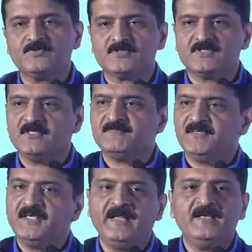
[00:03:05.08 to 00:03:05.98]
yourself
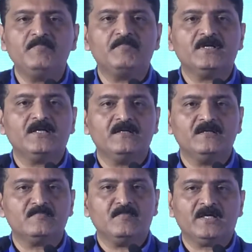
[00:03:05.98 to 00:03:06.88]
in any
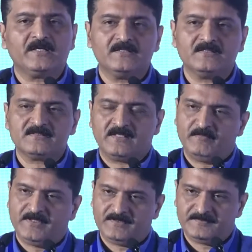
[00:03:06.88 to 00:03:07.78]
particular market
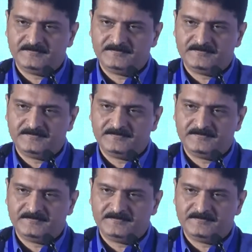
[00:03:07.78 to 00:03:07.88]
segment.